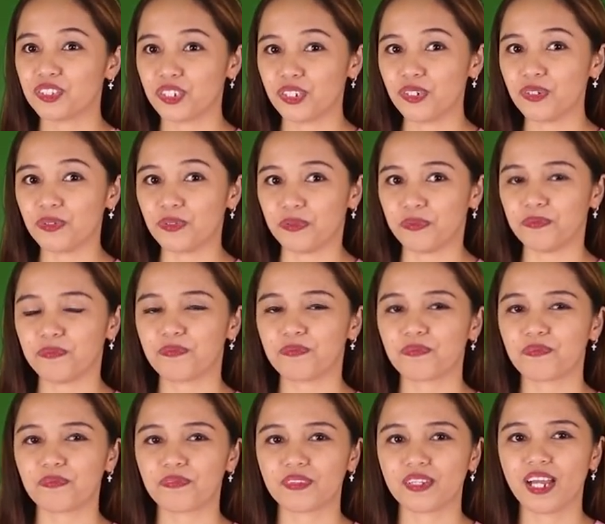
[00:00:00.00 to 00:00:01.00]
2.
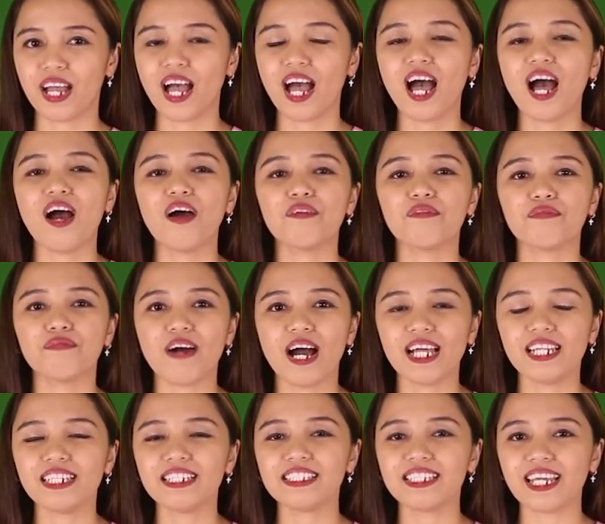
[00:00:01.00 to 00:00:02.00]

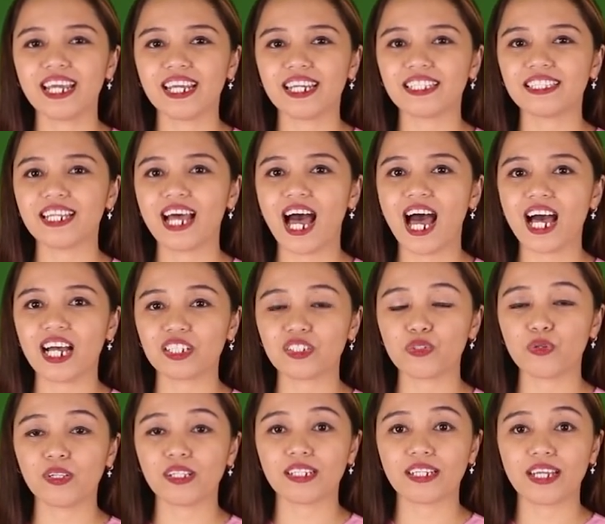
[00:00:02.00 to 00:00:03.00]
Validate the
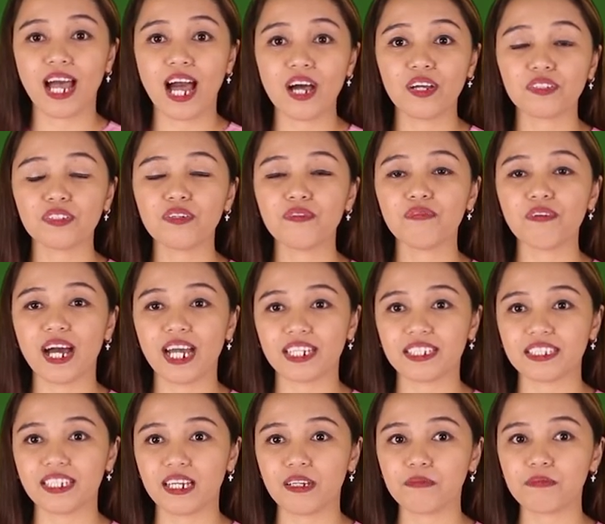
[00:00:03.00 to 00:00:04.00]
actual count of
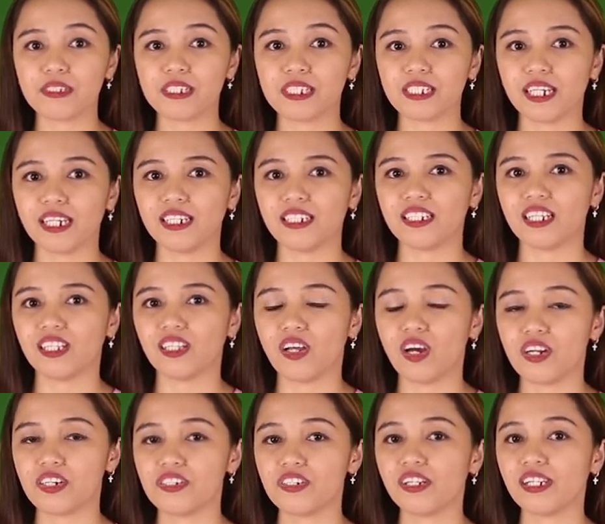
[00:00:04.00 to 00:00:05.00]
items in the
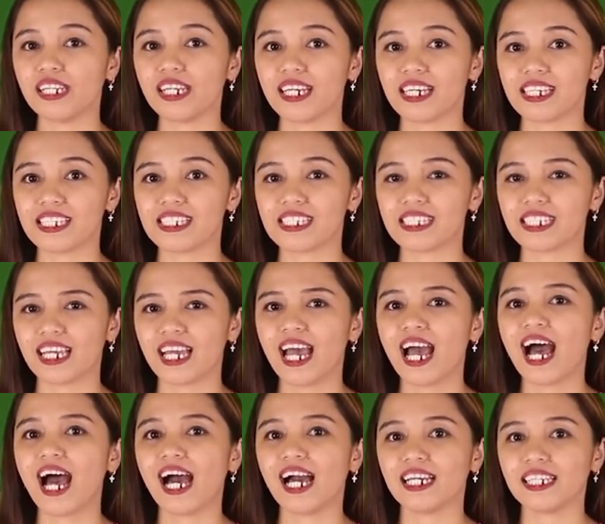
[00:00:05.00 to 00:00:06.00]
laundry list
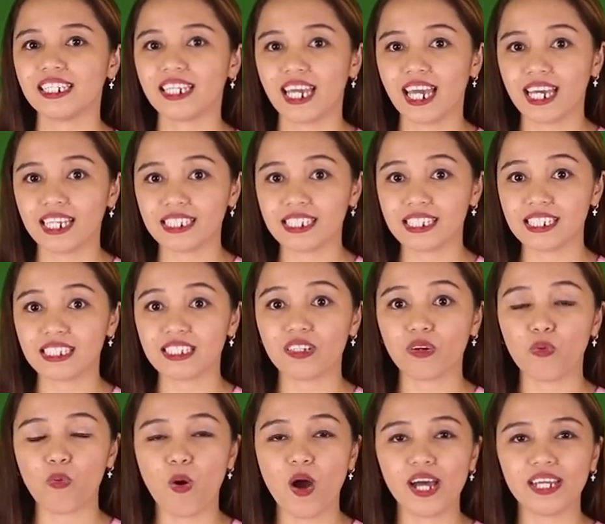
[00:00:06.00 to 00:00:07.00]
against
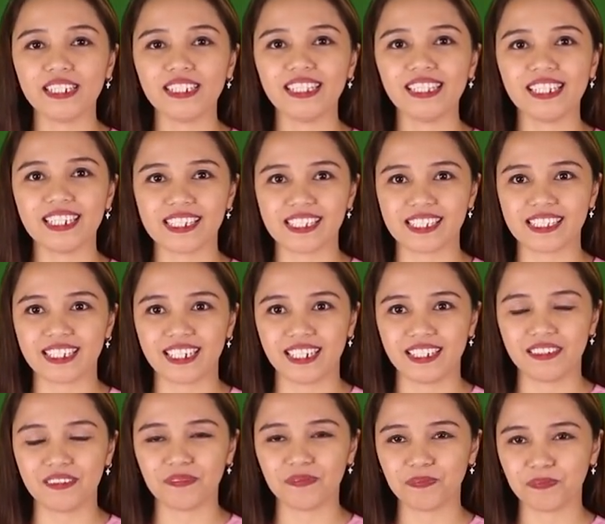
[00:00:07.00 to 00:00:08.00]
the one
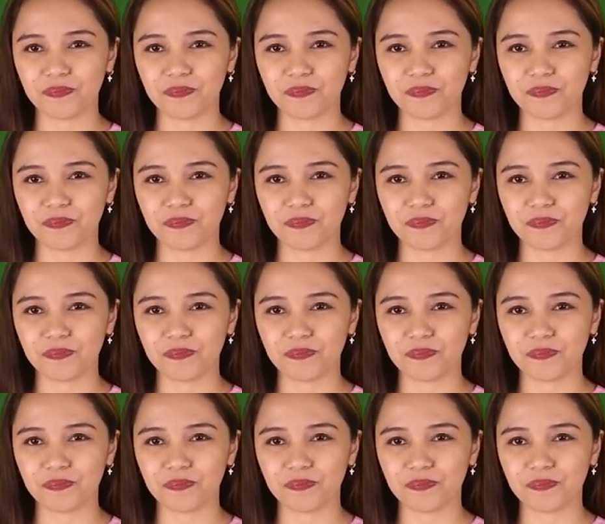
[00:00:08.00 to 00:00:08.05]
listed.